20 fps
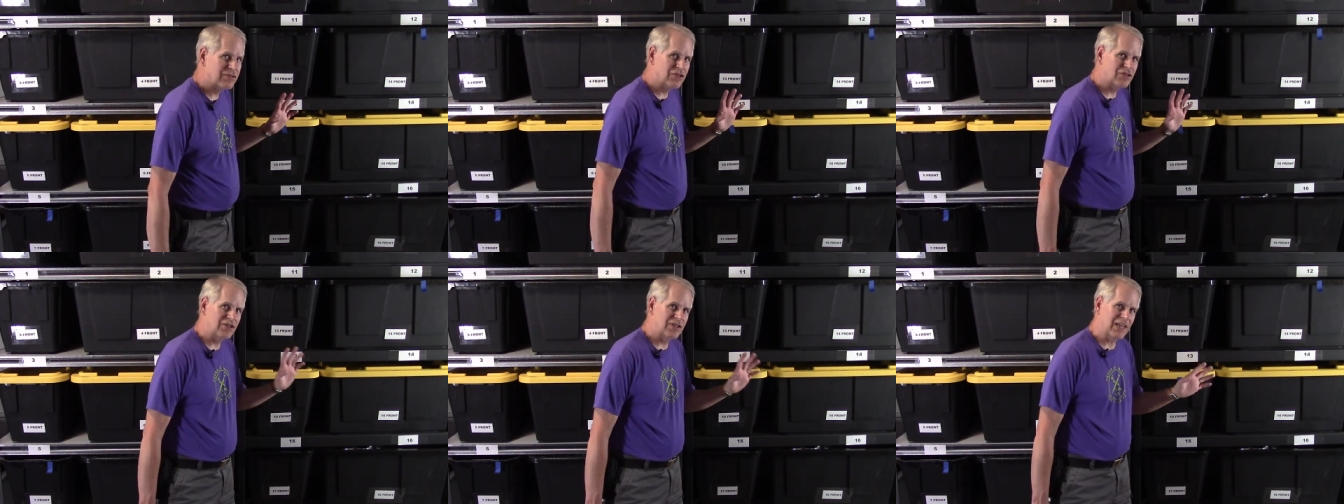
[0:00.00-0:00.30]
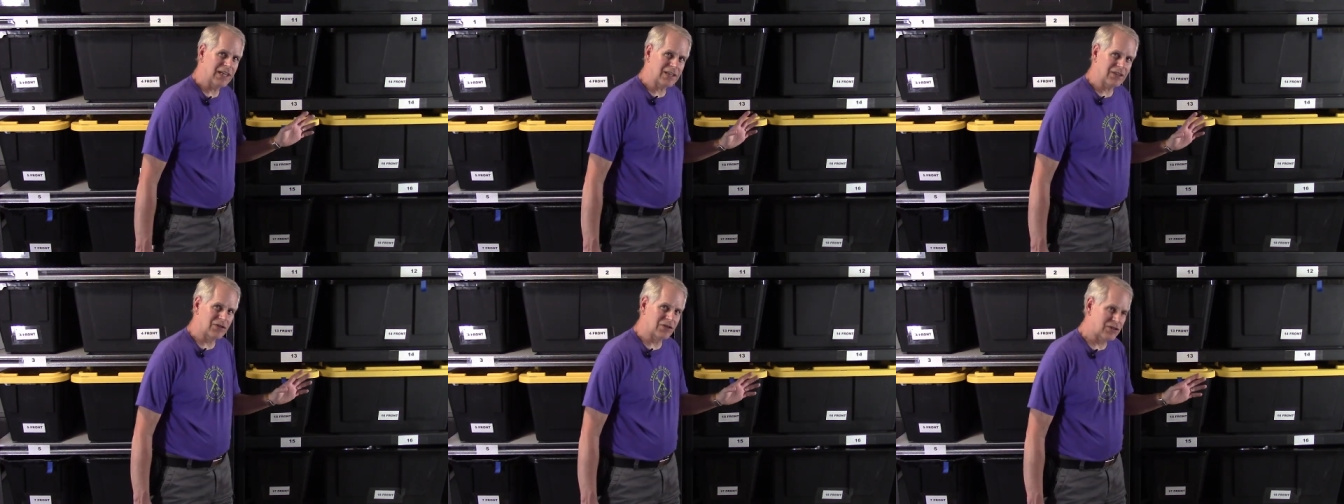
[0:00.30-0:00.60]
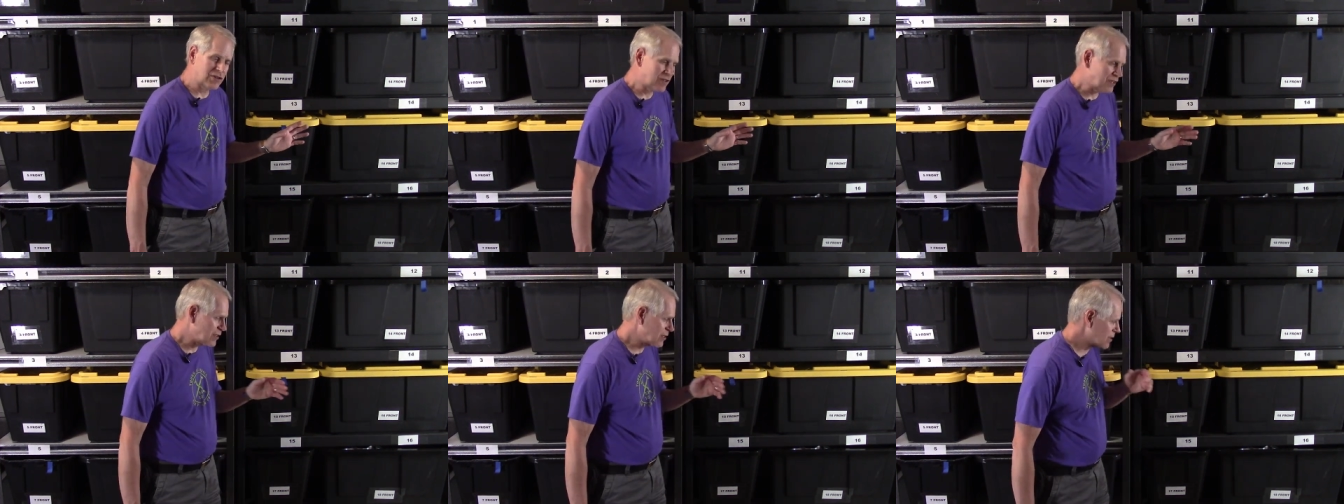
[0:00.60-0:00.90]

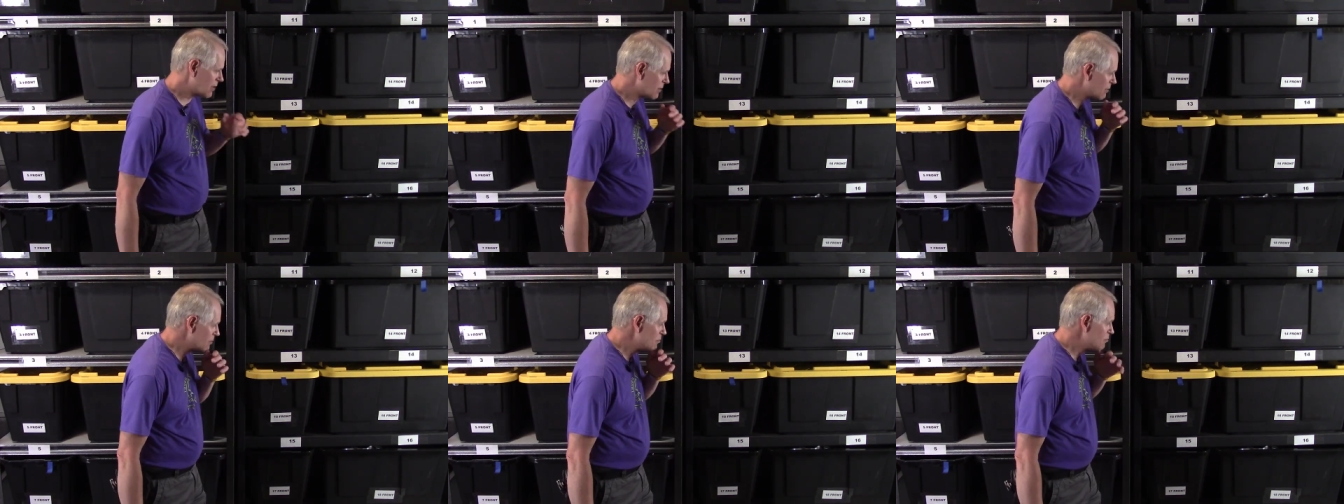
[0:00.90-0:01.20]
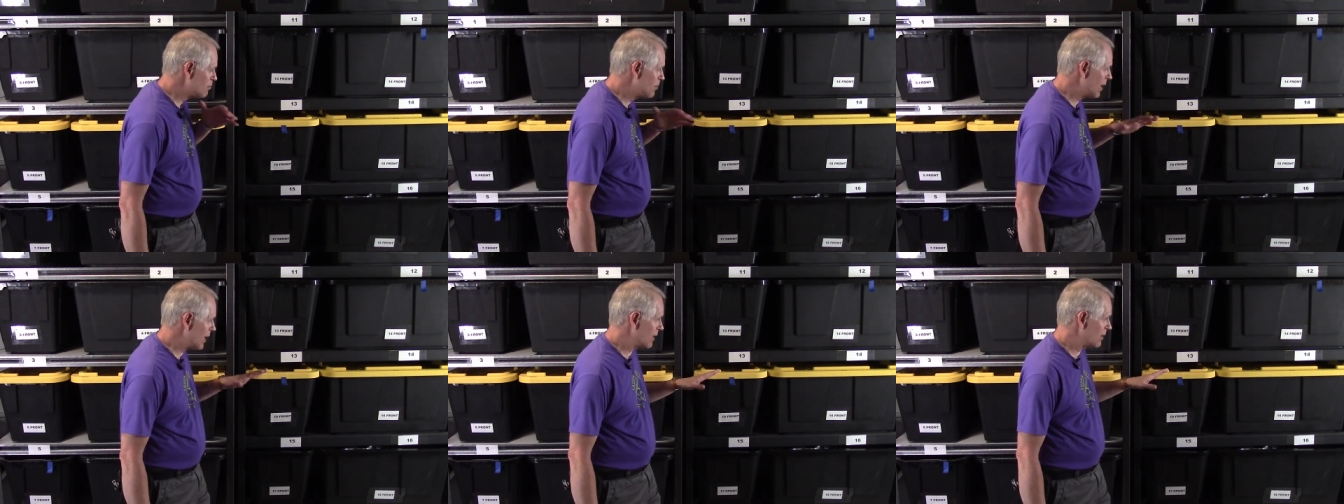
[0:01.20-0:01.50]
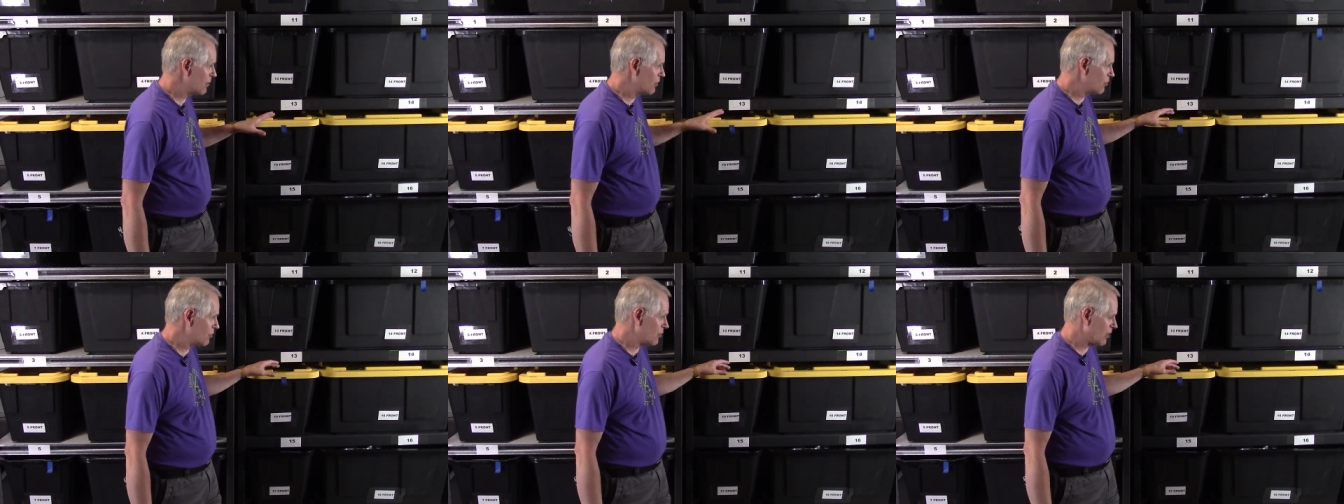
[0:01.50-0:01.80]
six
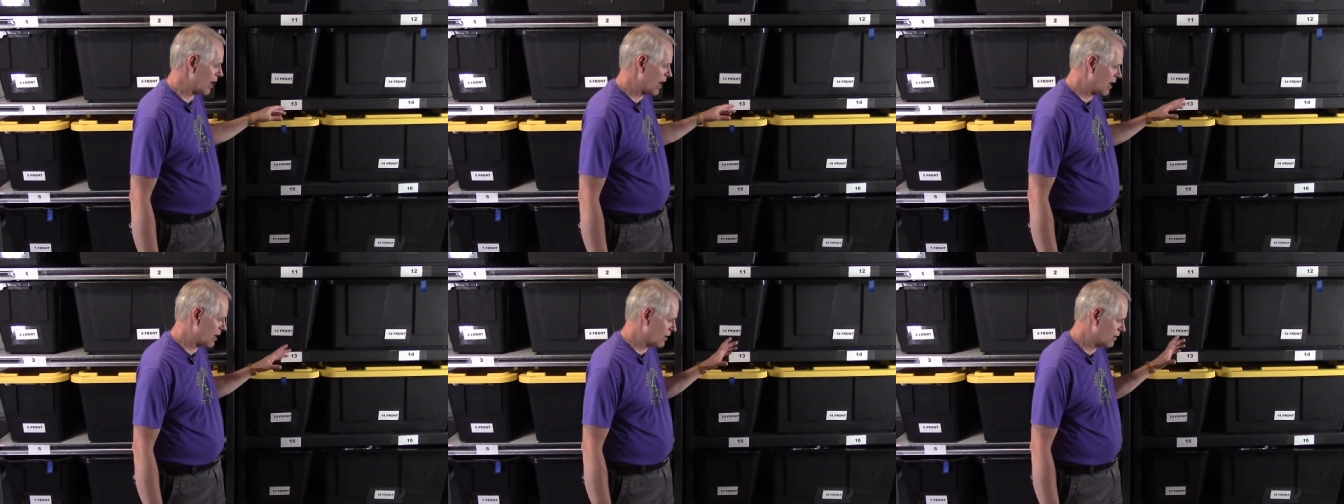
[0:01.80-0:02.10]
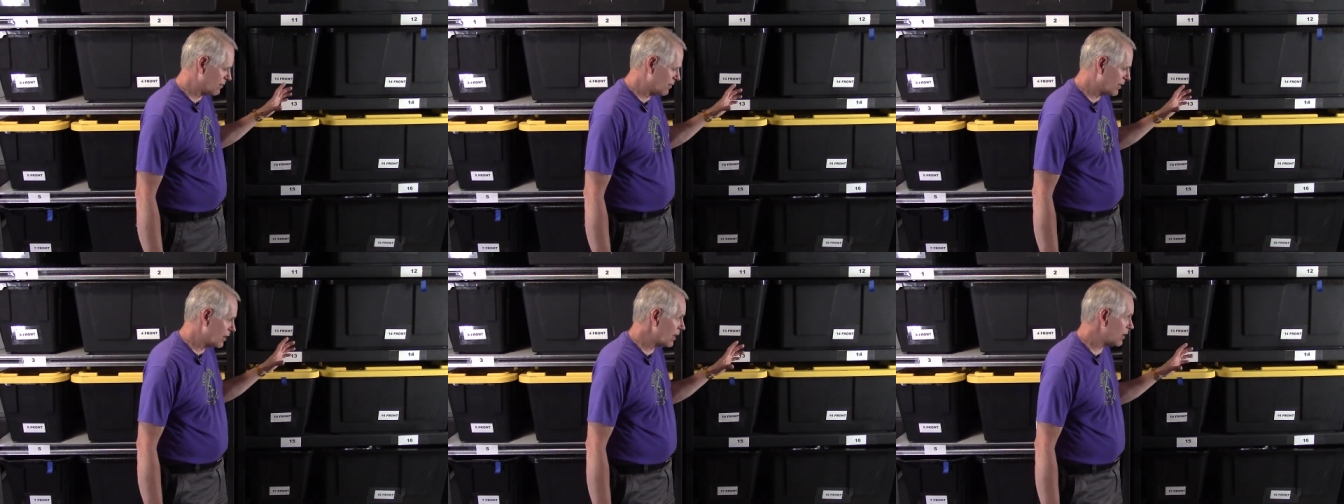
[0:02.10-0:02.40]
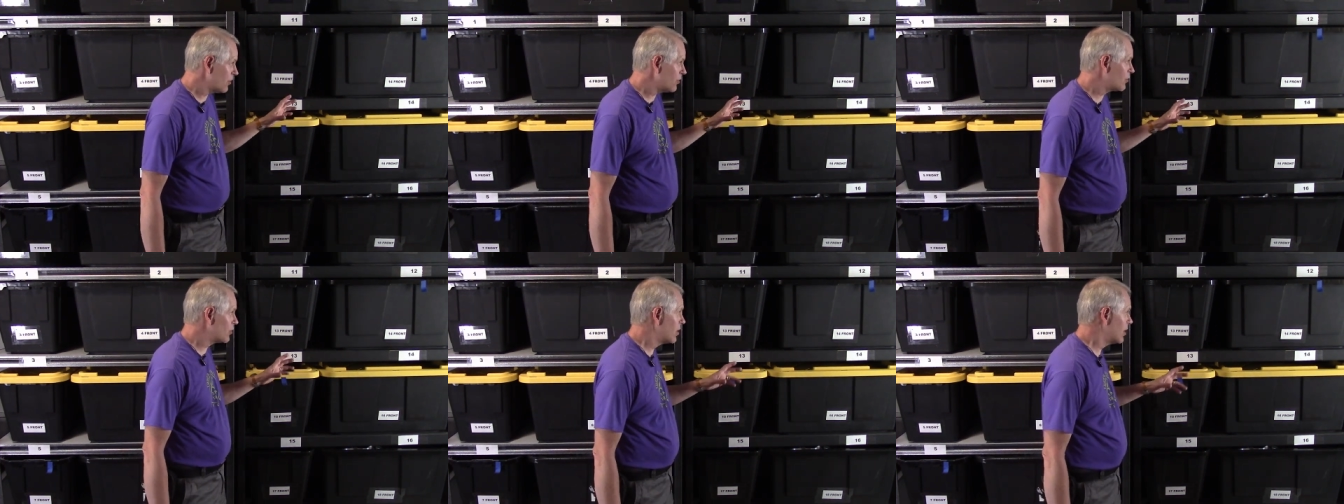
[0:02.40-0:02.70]
bins out of
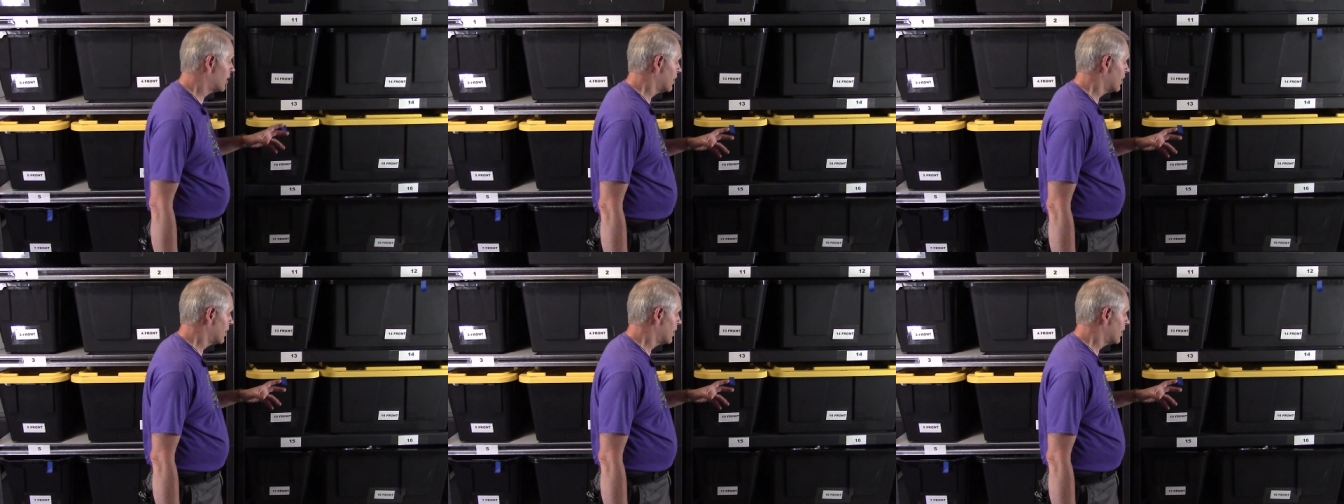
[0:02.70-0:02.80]
this